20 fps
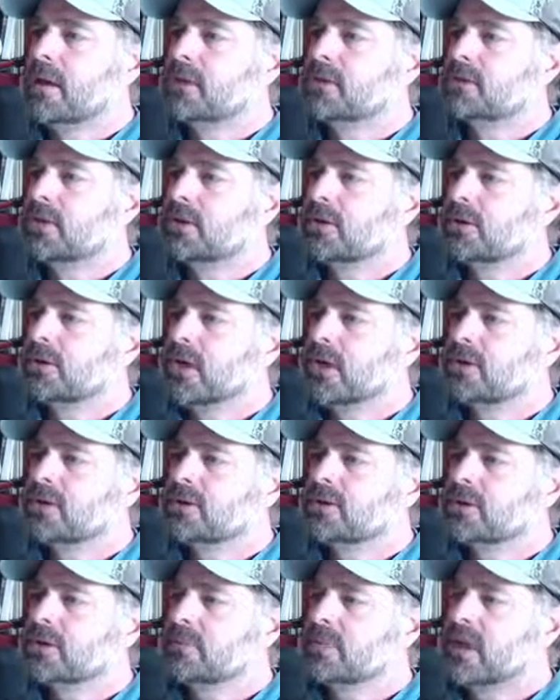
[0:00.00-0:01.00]
So you'll
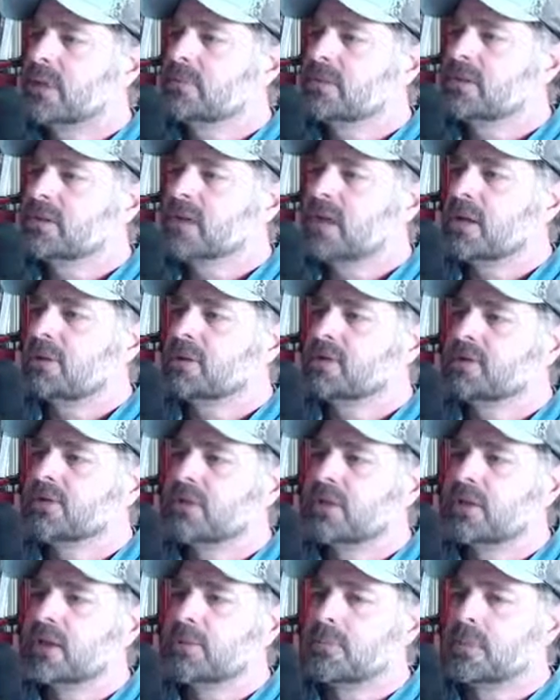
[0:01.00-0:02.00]
notice sometimes the tables
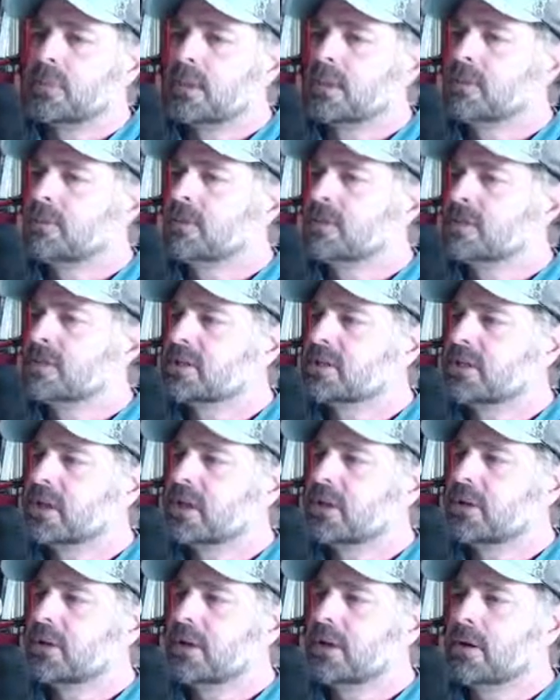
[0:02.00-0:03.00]
fill up a little bit
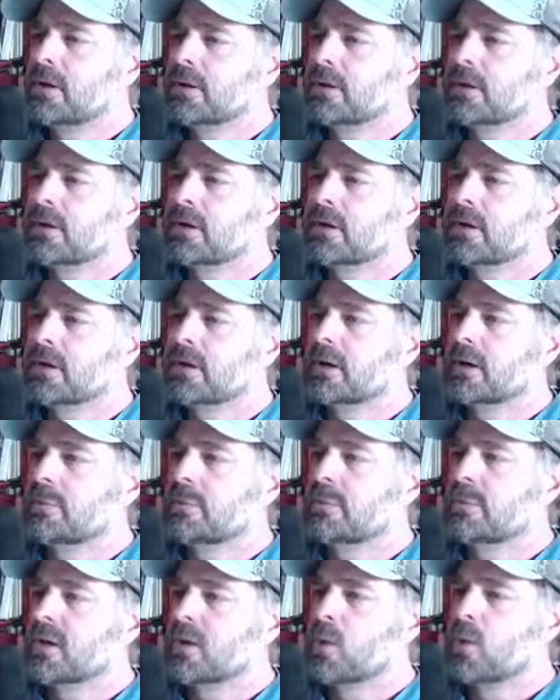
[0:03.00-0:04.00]
slow here.
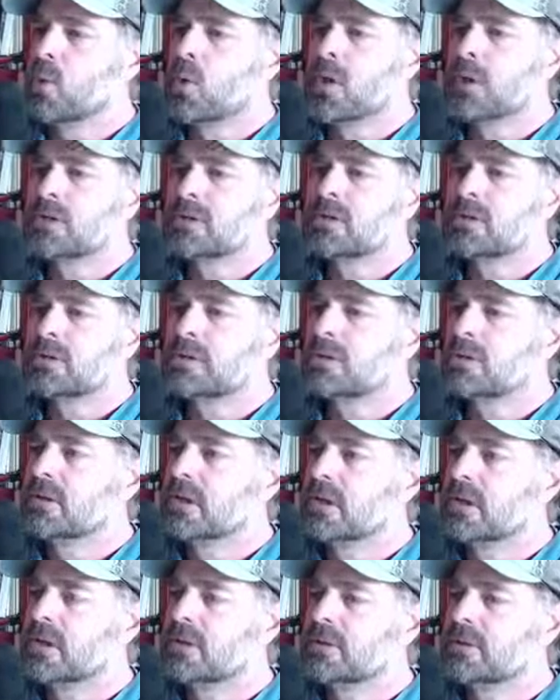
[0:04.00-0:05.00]
There weren't
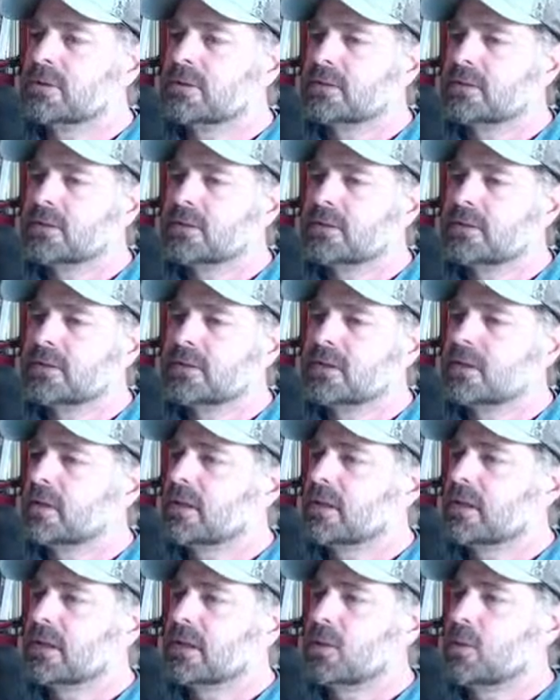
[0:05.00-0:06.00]
a
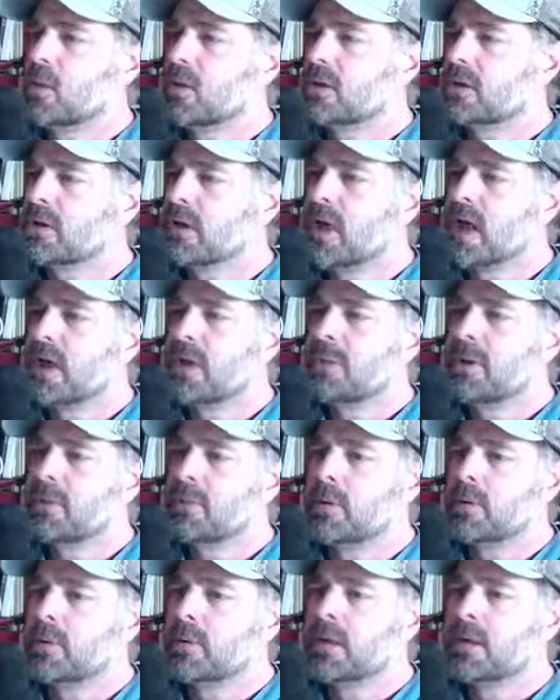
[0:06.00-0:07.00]
lot of
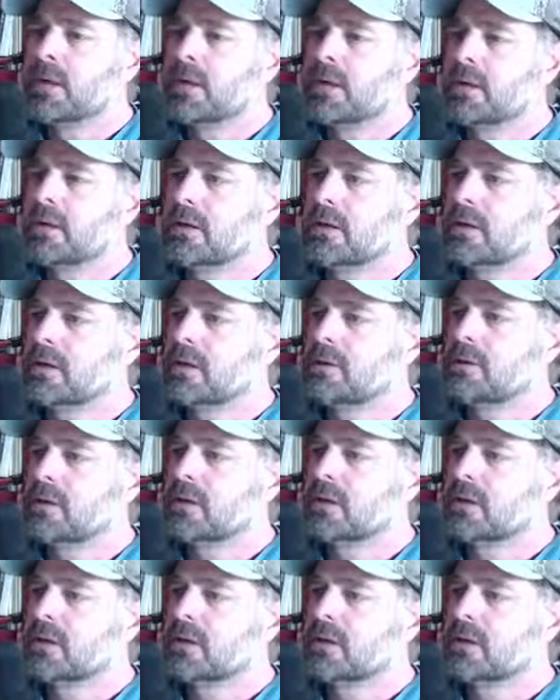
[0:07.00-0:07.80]
people playing here.